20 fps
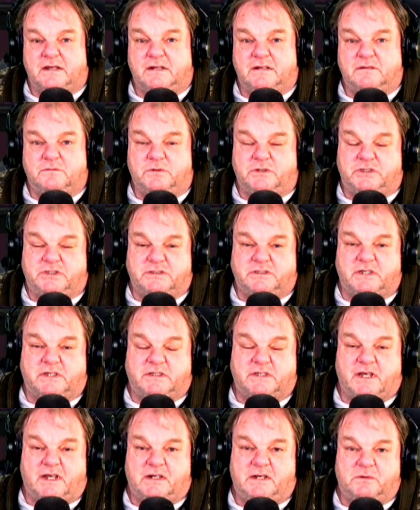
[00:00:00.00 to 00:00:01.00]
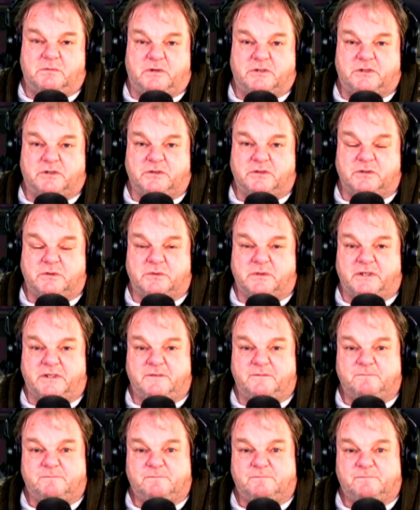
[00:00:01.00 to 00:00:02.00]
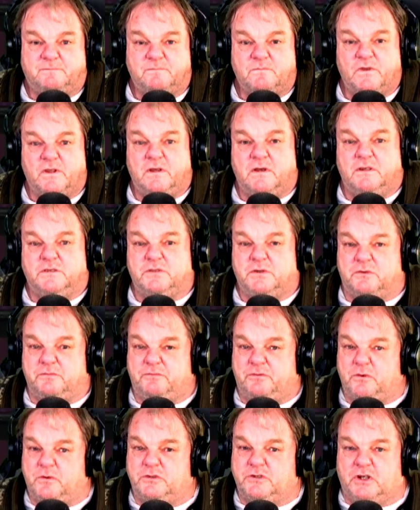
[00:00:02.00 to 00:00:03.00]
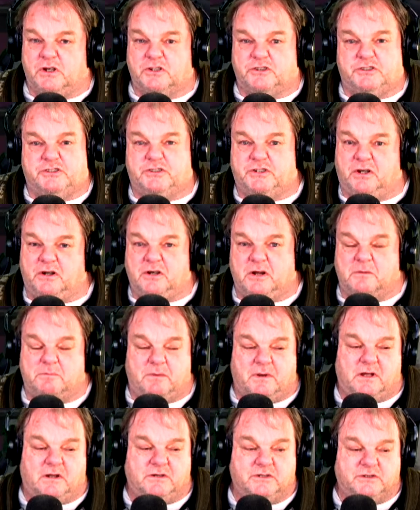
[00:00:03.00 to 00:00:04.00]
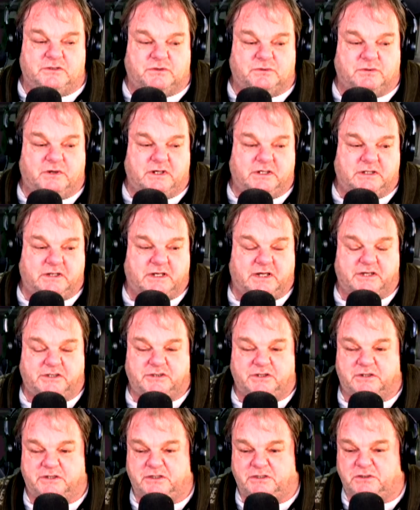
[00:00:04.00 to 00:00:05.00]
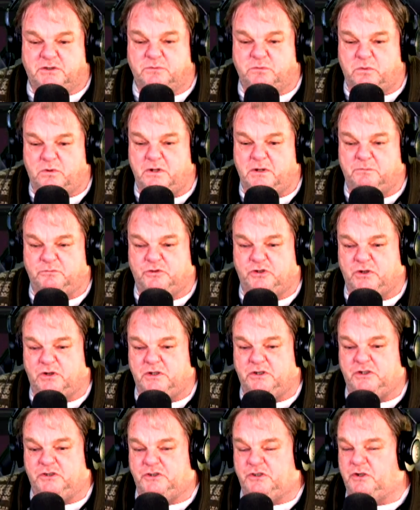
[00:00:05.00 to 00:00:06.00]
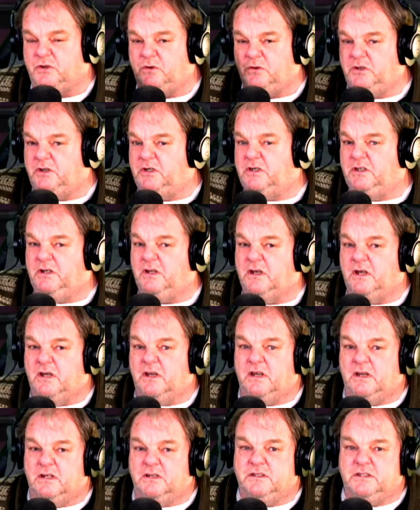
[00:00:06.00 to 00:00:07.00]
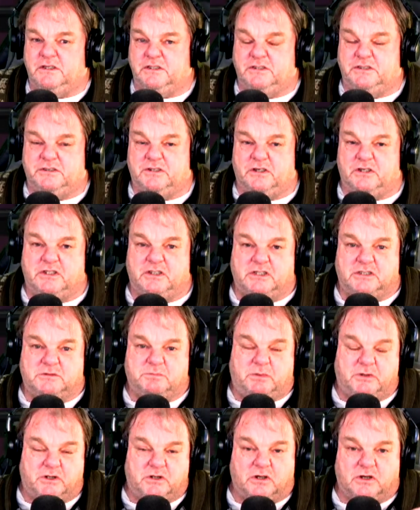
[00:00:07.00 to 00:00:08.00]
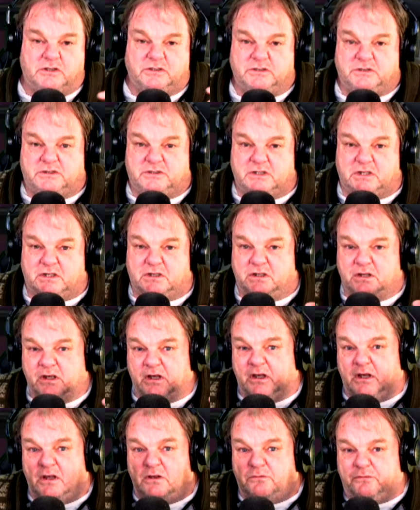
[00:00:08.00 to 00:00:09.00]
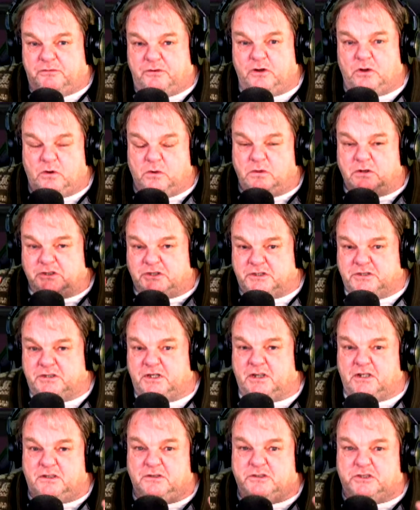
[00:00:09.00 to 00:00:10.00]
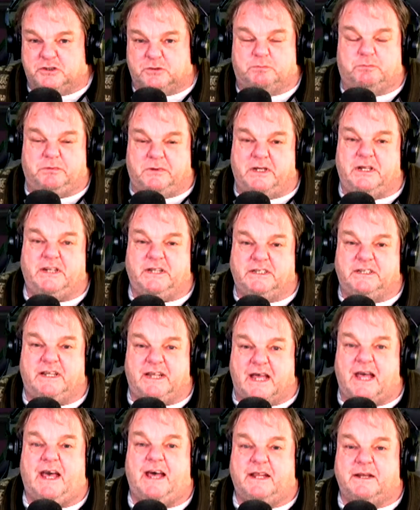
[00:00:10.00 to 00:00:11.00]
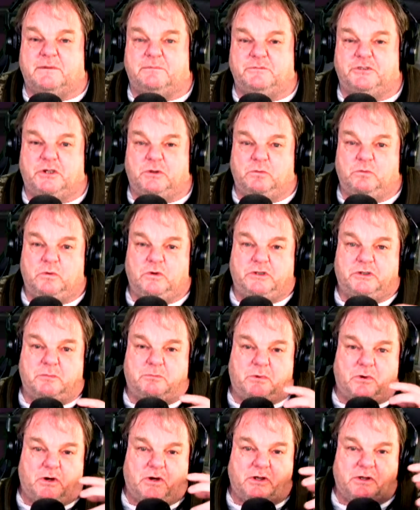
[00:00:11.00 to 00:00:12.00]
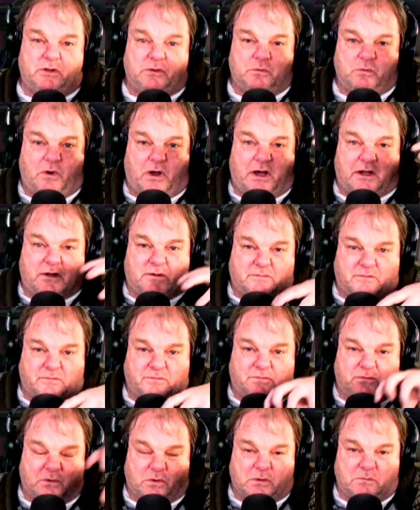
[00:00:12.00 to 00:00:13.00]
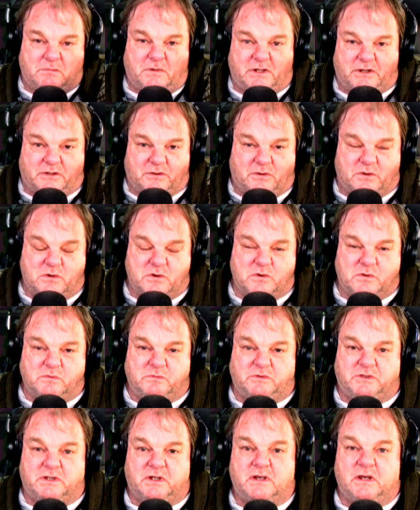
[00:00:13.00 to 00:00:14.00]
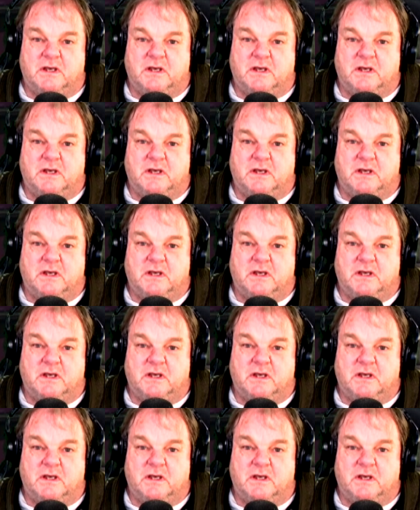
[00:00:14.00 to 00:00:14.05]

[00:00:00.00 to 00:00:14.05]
which is exactly what they're doing. So the food is going to suck up all this radiation. This is why I'm trying to show you these studies, because the fuel is still splitting the atoms it would to boil water for 4 million homes,